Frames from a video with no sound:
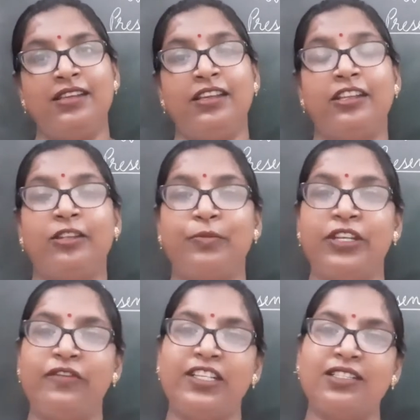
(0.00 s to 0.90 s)
In the
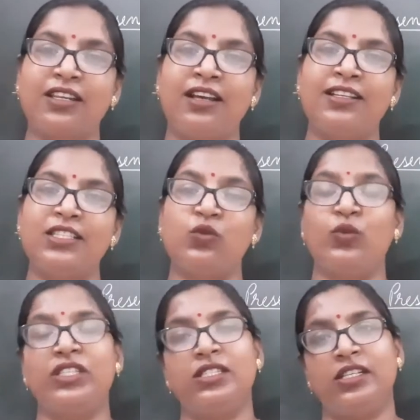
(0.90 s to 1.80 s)
previous class
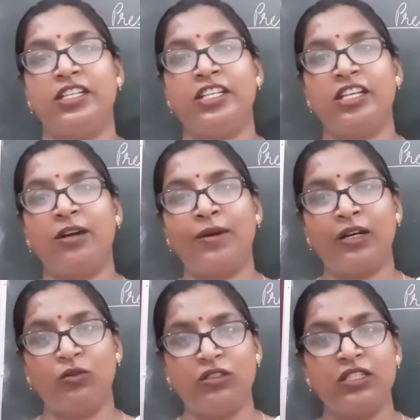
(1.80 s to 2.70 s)
we studied
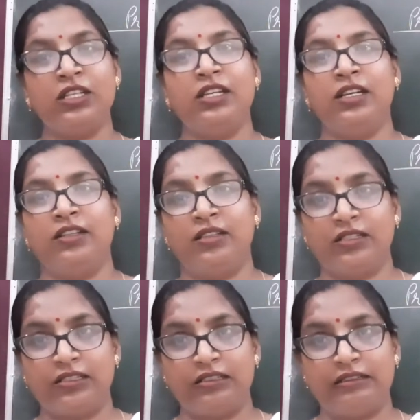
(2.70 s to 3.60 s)
about
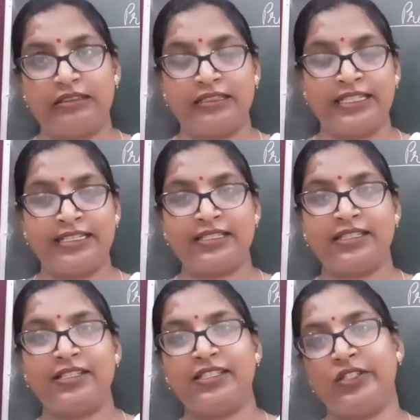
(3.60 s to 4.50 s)
the
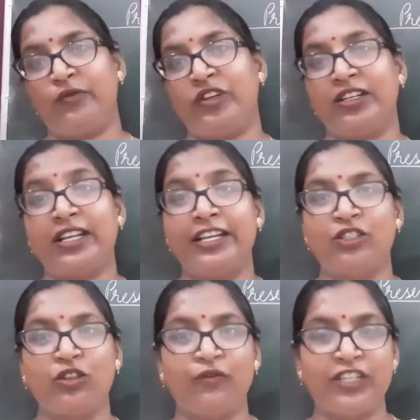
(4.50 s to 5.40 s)
tenses, different
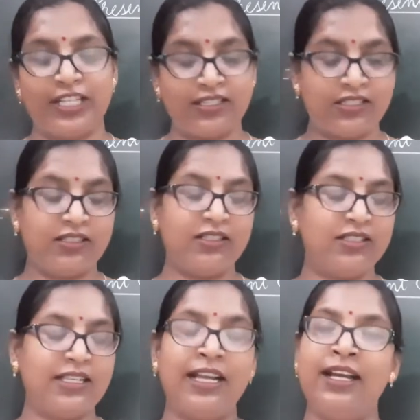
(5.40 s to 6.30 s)
kinds of
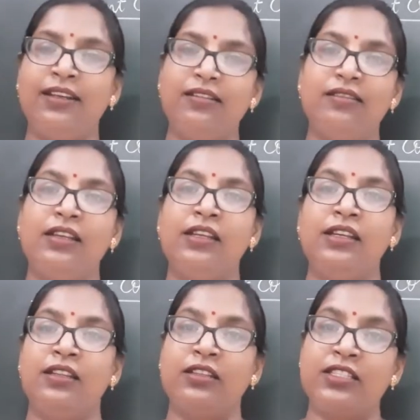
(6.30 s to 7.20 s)
tenses and
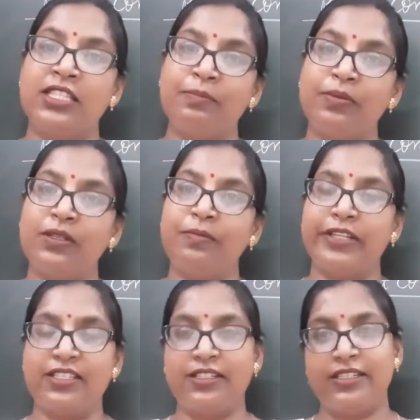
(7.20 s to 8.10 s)
the simple
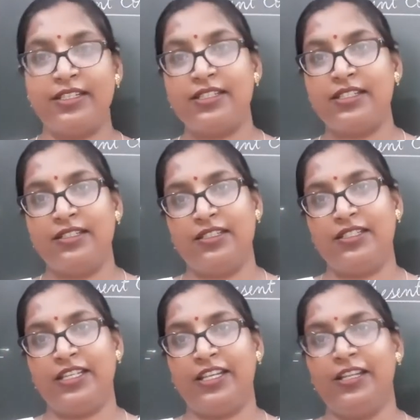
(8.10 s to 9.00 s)
present tense in
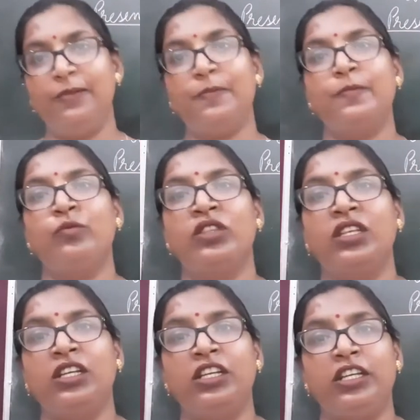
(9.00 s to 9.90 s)
detail.
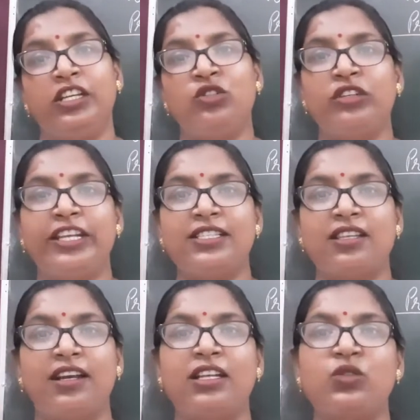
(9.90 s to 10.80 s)
In today's
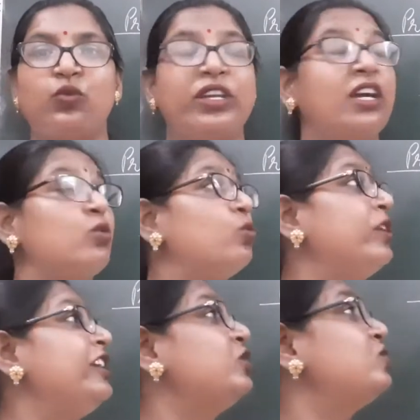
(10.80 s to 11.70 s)
class we are going to